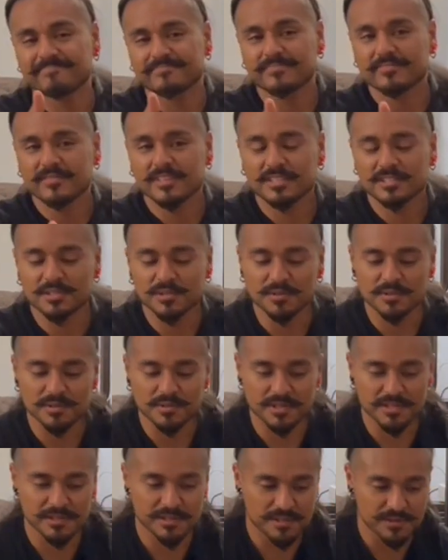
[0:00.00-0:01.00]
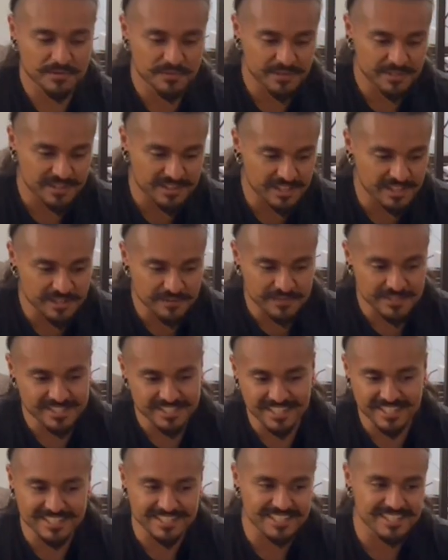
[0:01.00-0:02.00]
So if we think of a
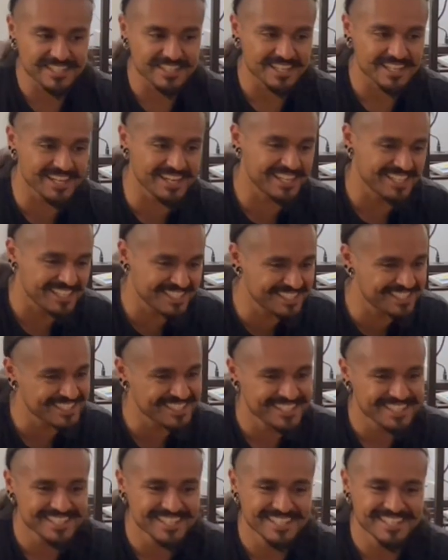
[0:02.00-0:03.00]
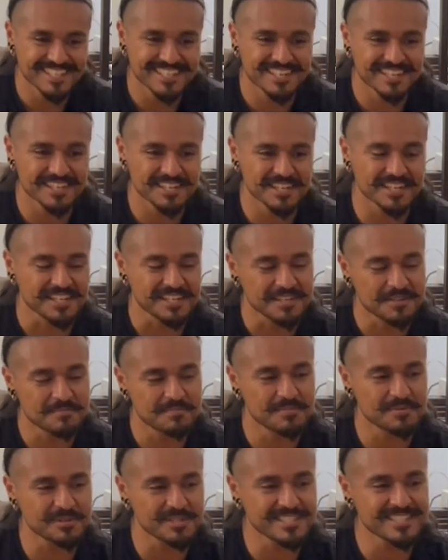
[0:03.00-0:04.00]
technique as
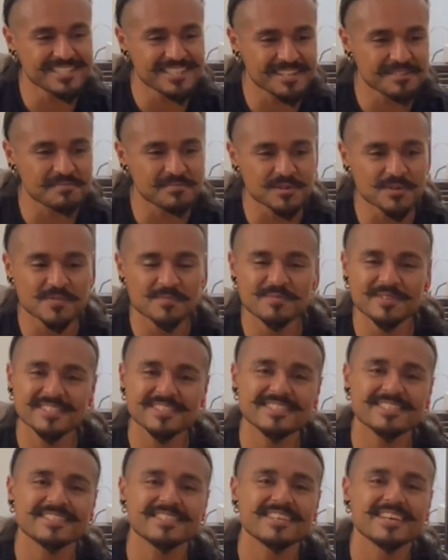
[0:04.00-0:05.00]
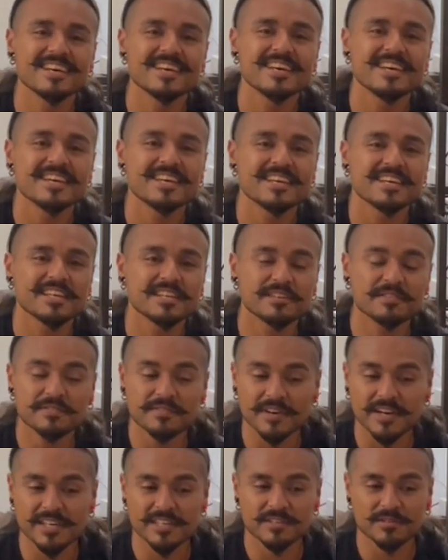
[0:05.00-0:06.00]
preset movements in a
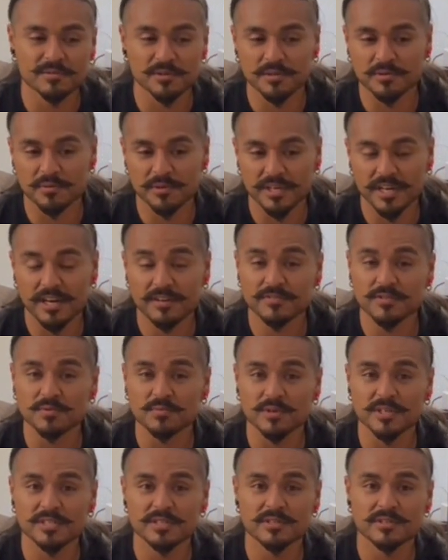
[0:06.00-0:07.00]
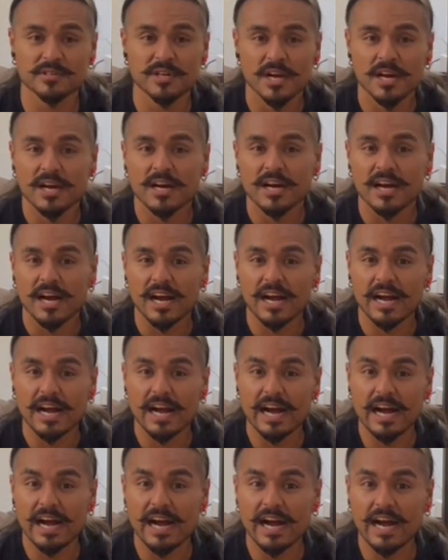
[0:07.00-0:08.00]
fight, we have to wonder,
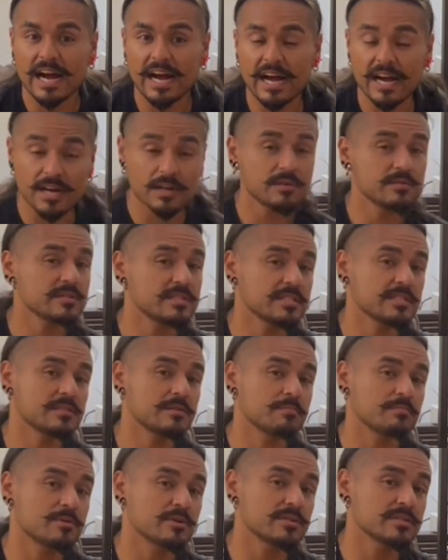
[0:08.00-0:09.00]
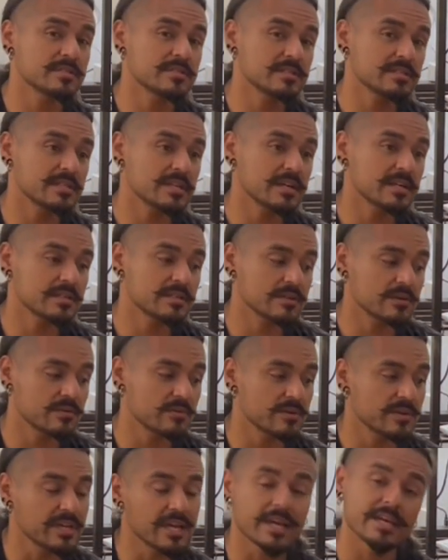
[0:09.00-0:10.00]
how did the person that
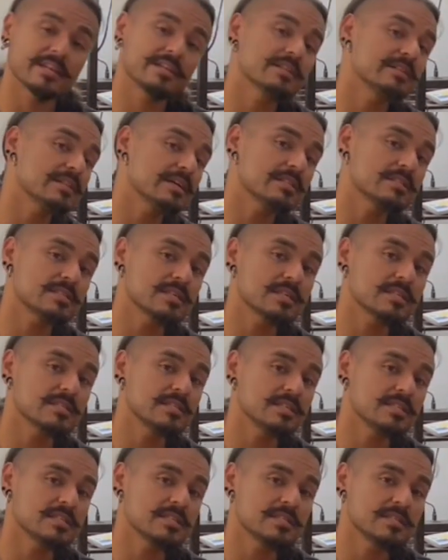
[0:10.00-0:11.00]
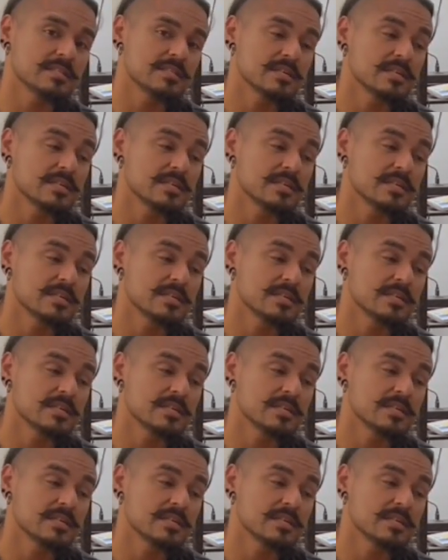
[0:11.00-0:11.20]
created that technique